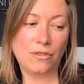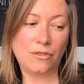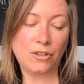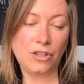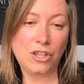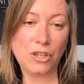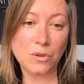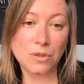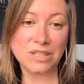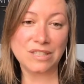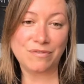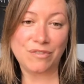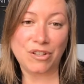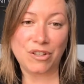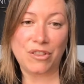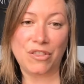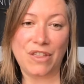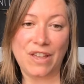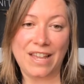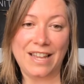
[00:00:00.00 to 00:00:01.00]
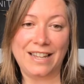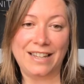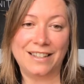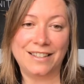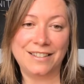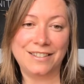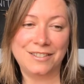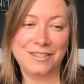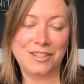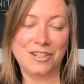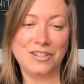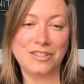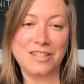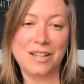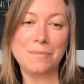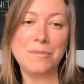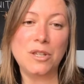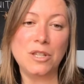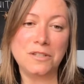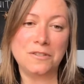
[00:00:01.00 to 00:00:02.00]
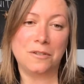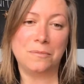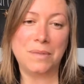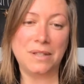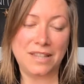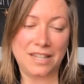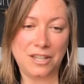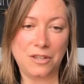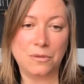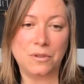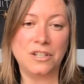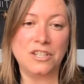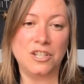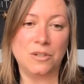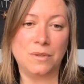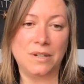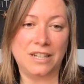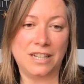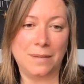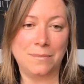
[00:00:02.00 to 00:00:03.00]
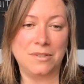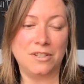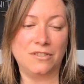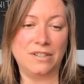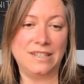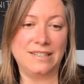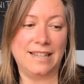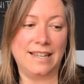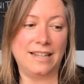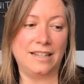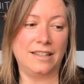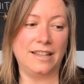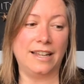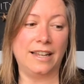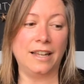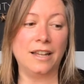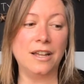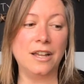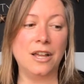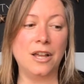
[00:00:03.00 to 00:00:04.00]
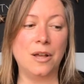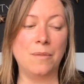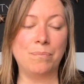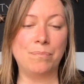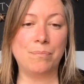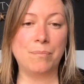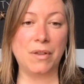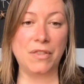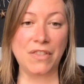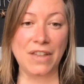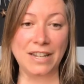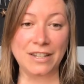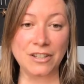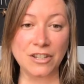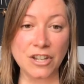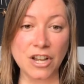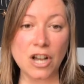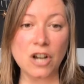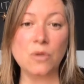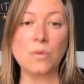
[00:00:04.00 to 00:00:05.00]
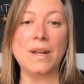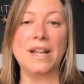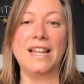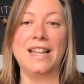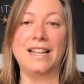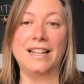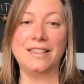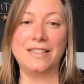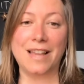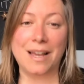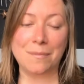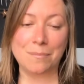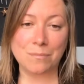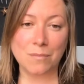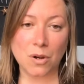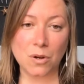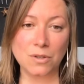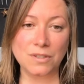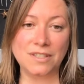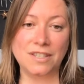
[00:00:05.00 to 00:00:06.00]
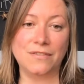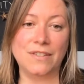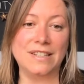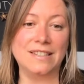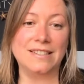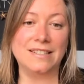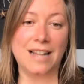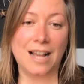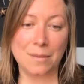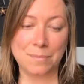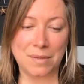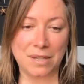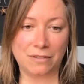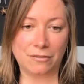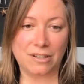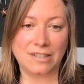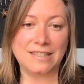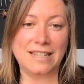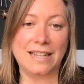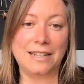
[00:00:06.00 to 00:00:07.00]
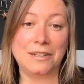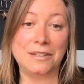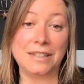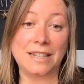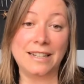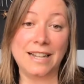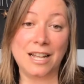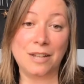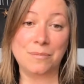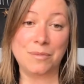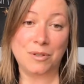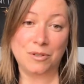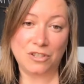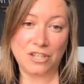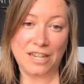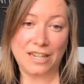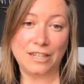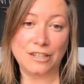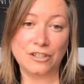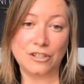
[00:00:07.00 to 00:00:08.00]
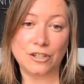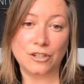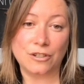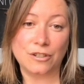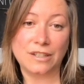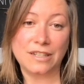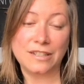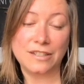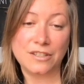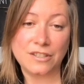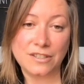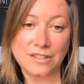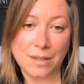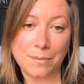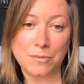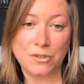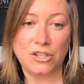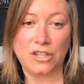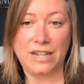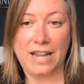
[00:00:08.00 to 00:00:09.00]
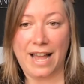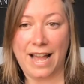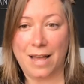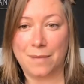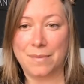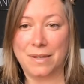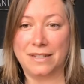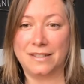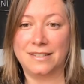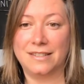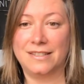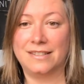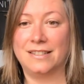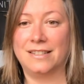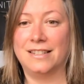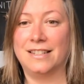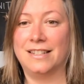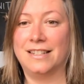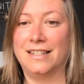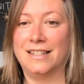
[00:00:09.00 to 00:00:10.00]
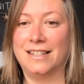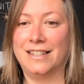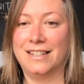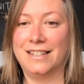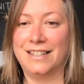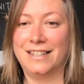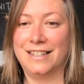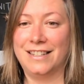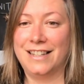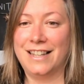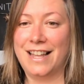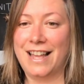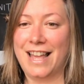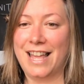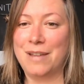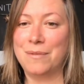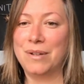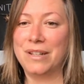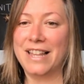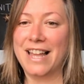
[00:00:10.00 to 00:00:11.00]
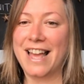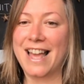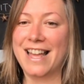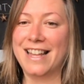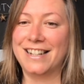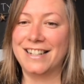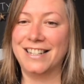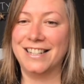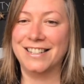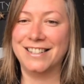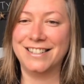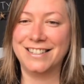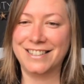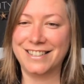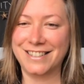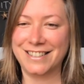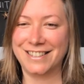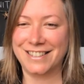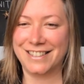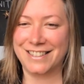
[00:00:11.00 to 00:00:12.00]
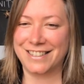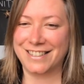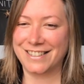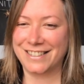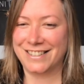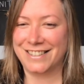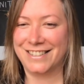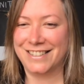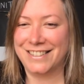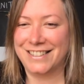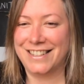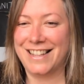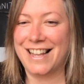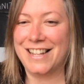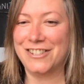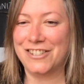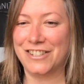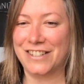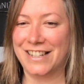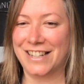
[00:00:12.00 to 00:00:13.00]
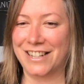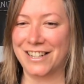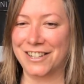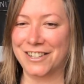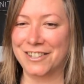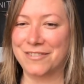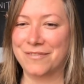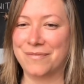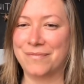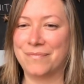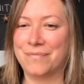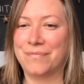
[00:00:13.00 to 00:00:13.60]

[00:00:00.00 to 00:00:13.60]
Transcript: useful thing, there's some useful bit that you can do when it comes to recycling, but then knowing that most of it's not being recycled can help you change your consumption habits. Hey, Willette, glad you're here.